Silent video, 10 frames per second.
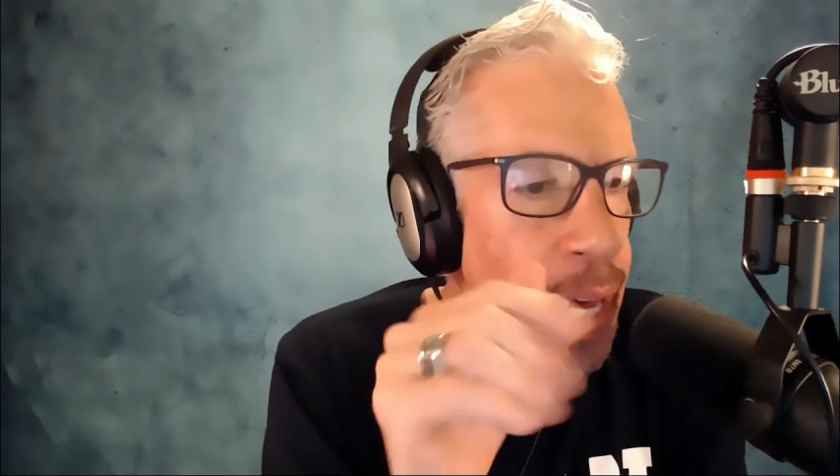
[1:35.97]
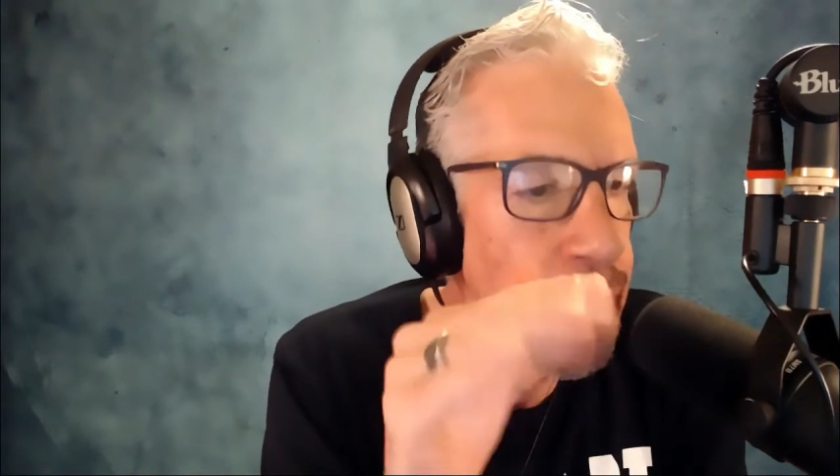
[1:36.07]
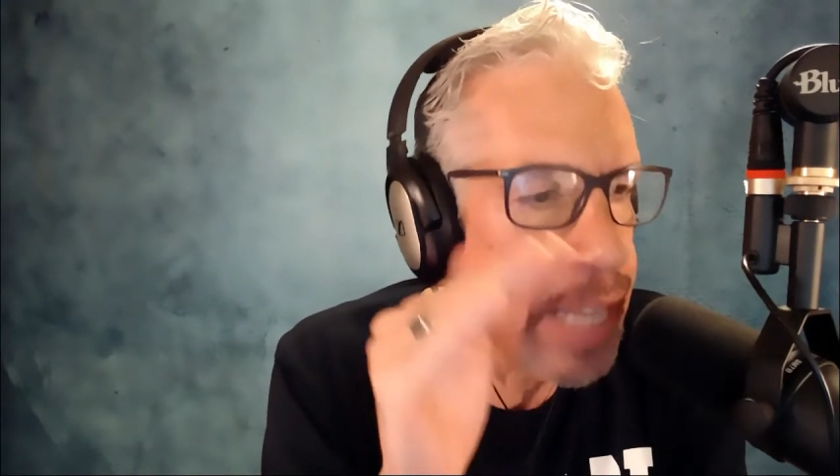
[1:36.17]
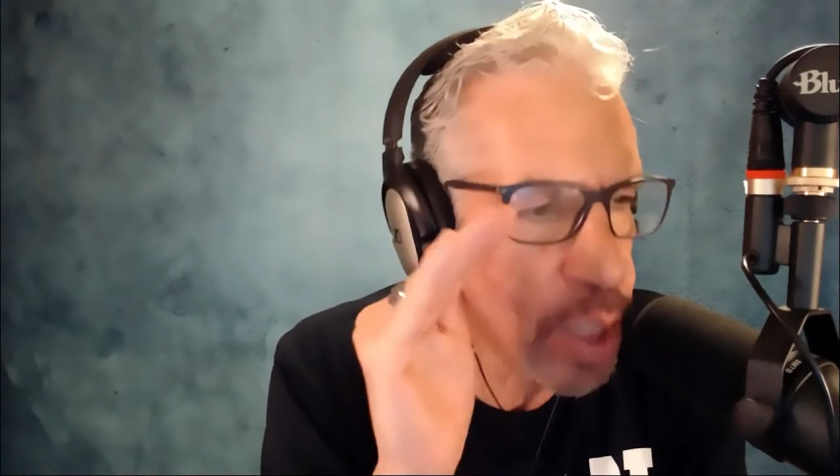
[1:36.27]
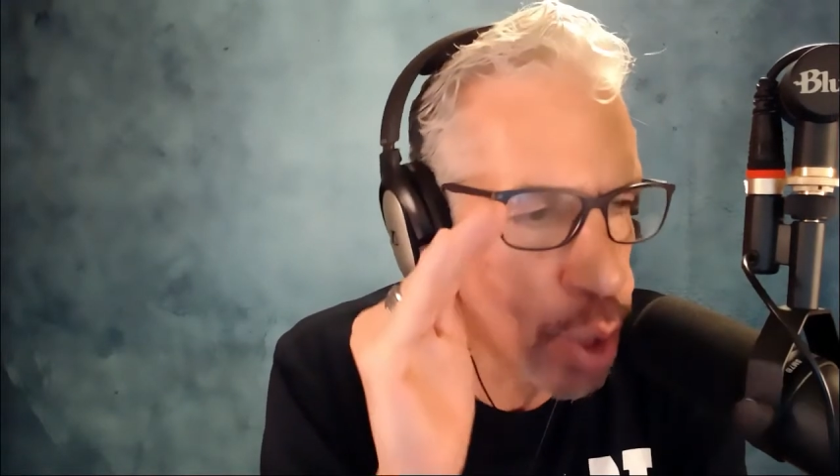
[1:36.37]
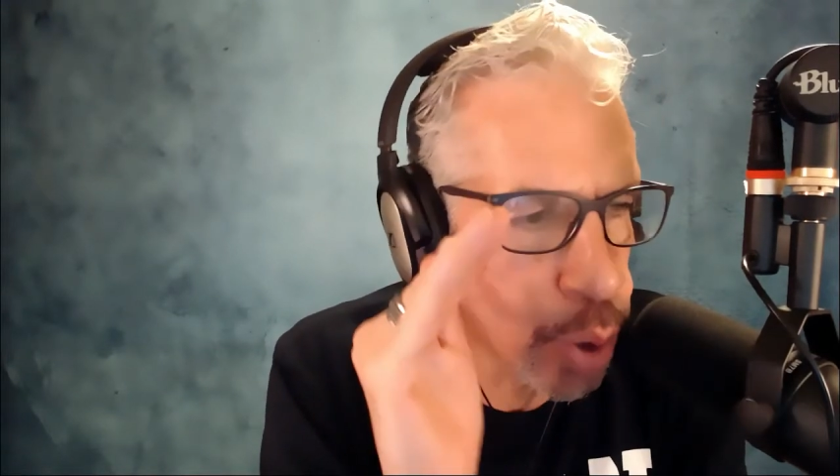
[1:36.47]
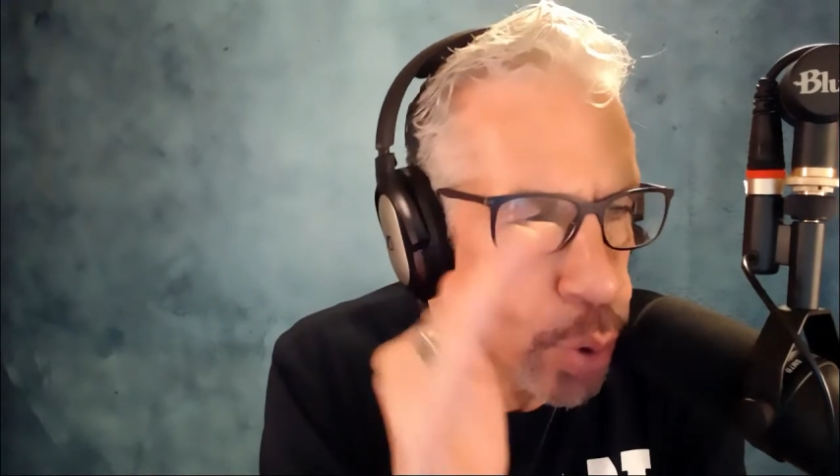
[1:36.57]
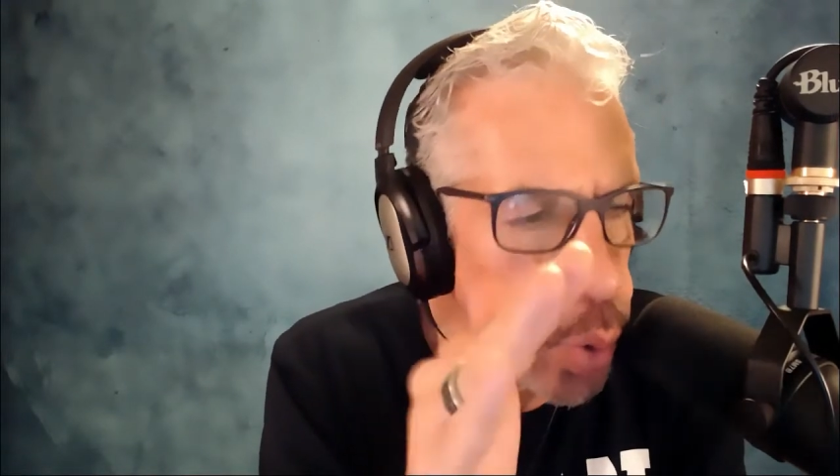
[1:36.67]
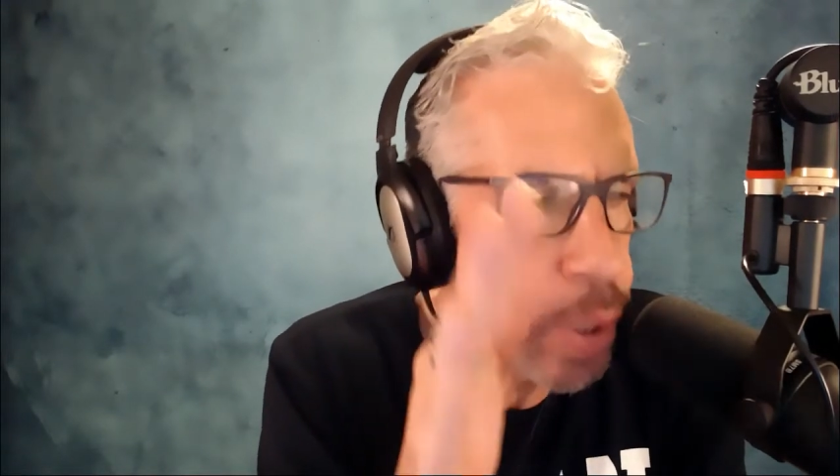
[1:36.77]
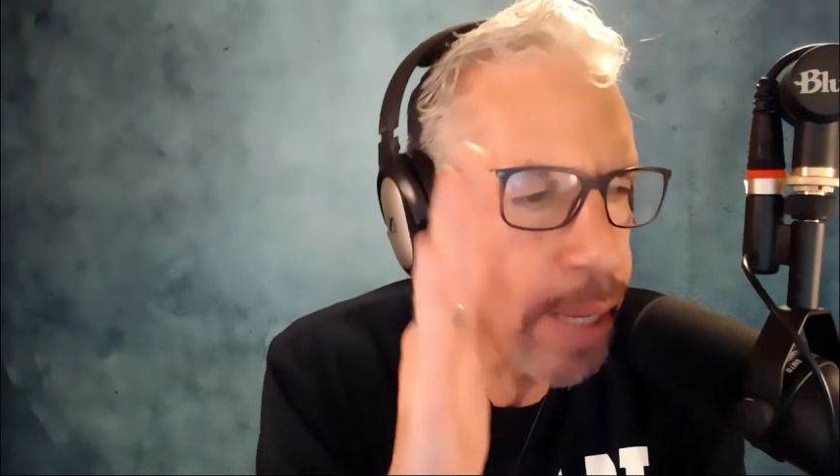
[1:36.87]
They
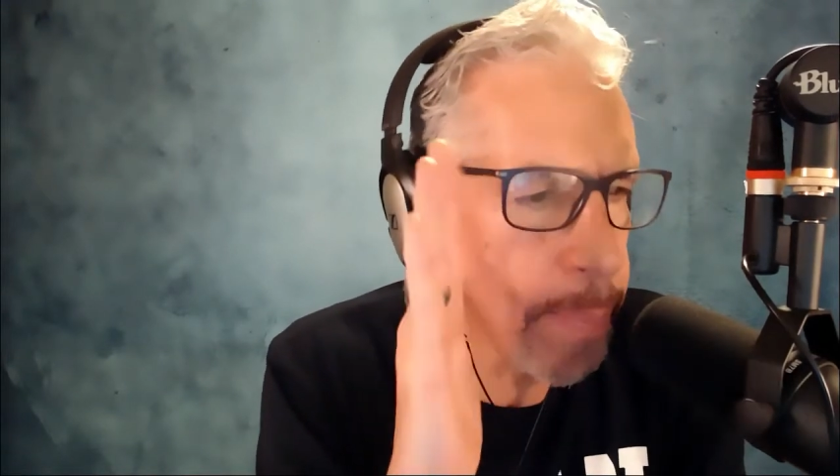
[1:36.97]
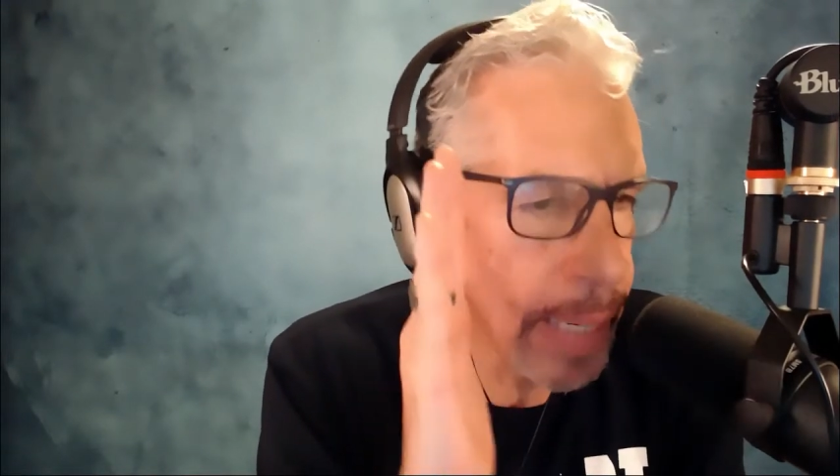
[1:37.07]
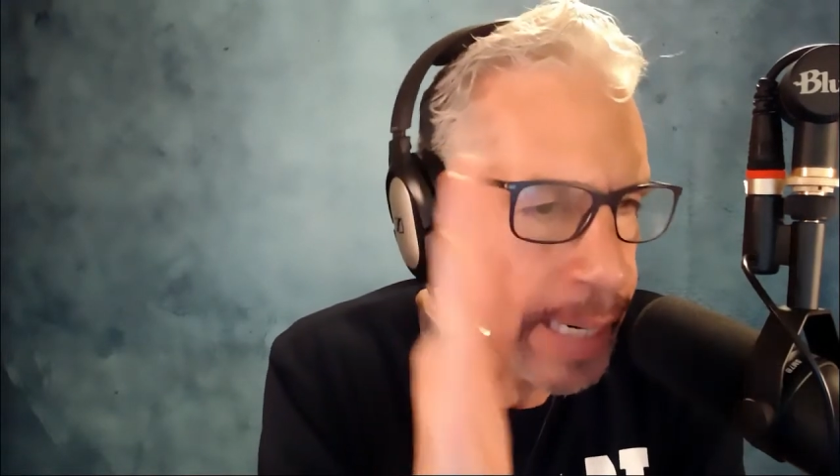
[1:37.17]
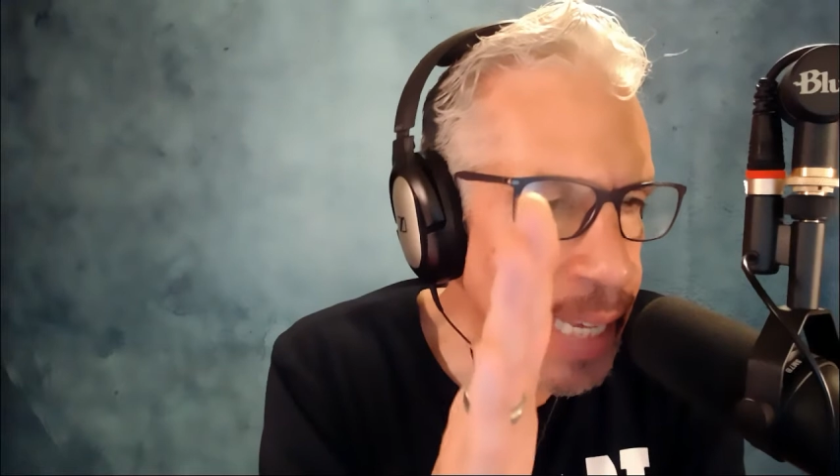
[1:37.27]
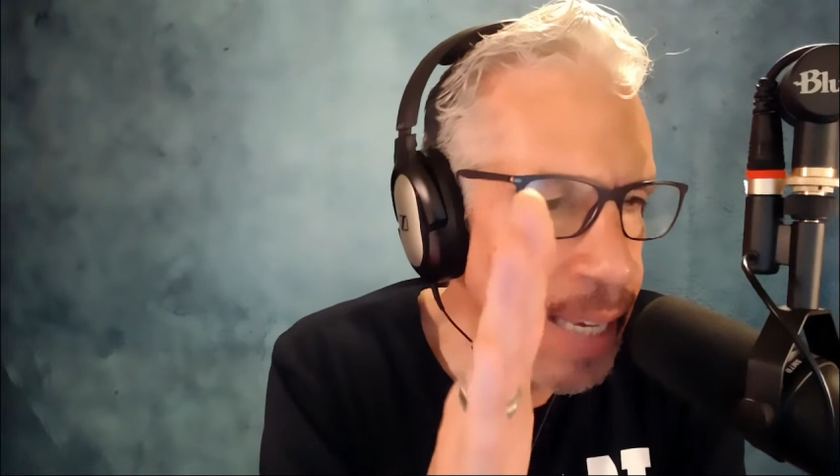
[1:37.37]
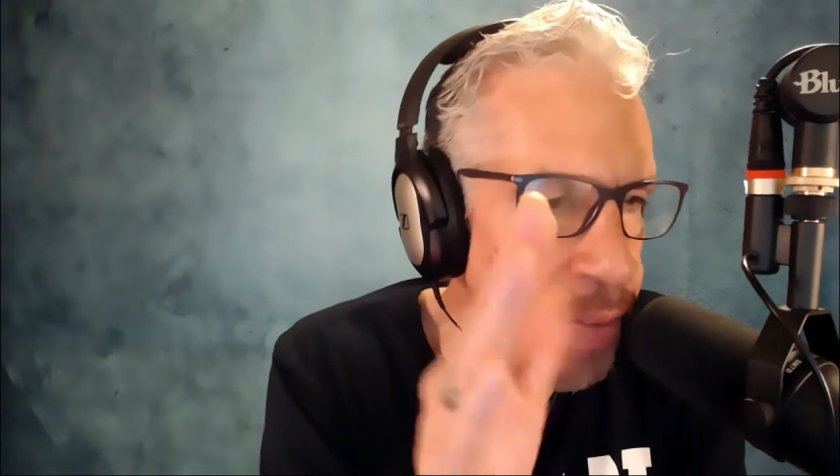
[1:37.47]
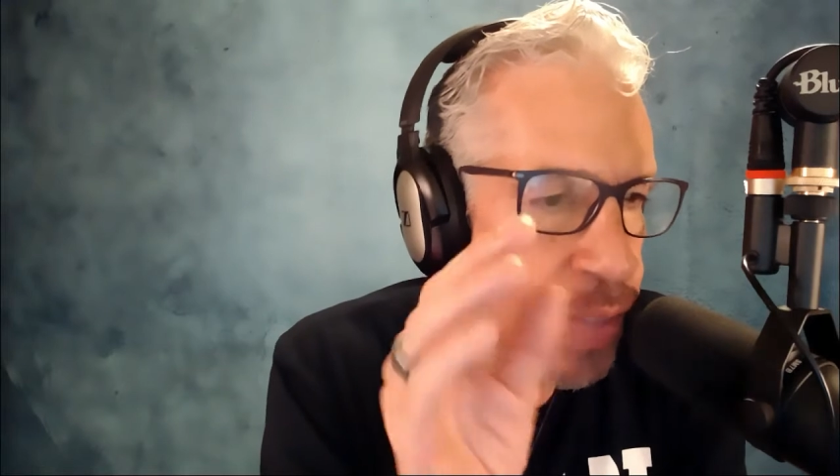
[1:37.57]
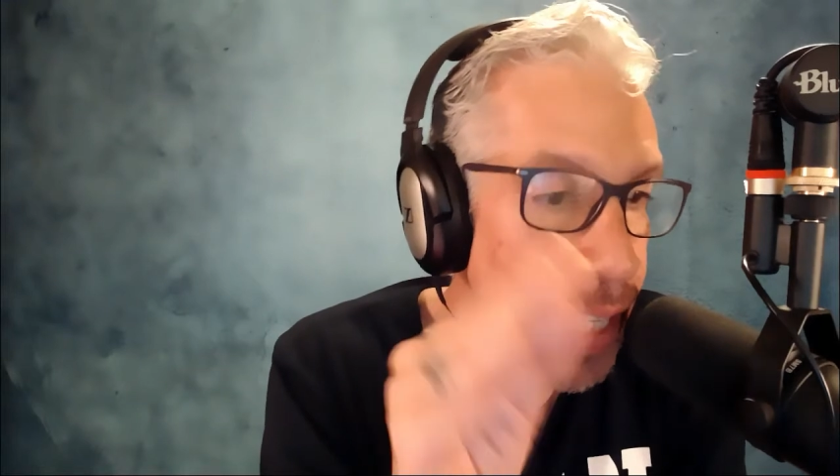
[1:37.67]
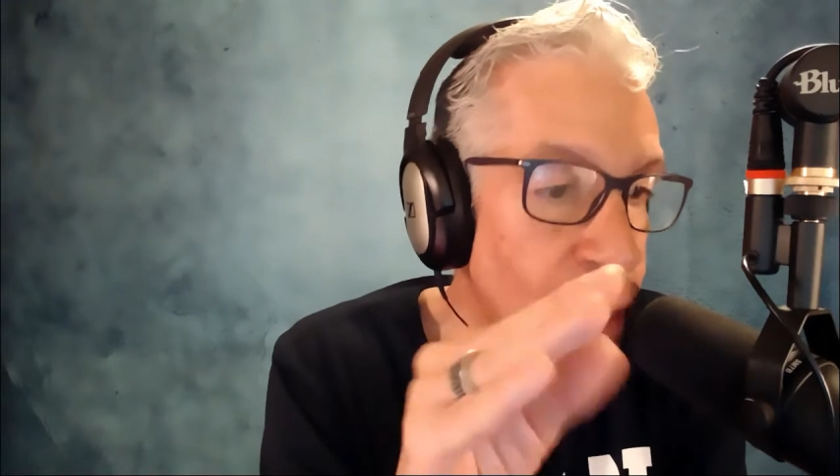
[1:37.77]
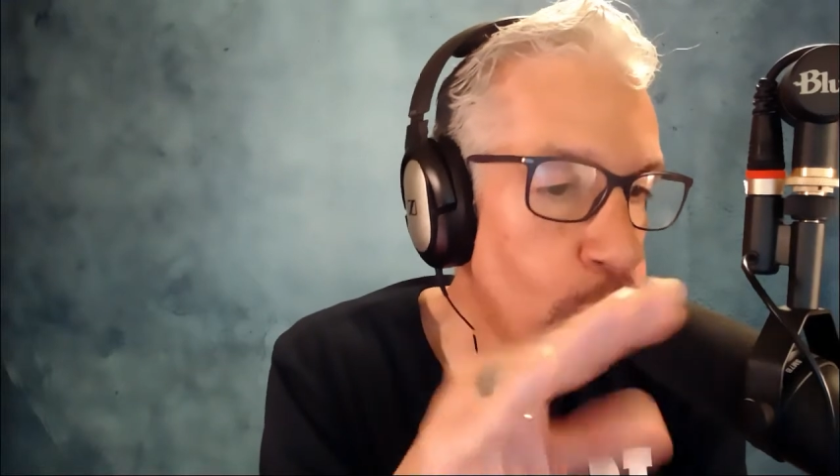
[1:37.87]
truly
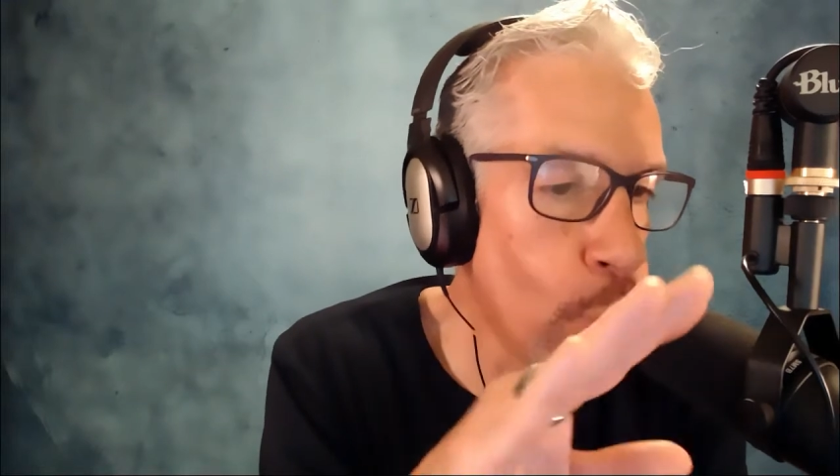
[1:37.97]
believe these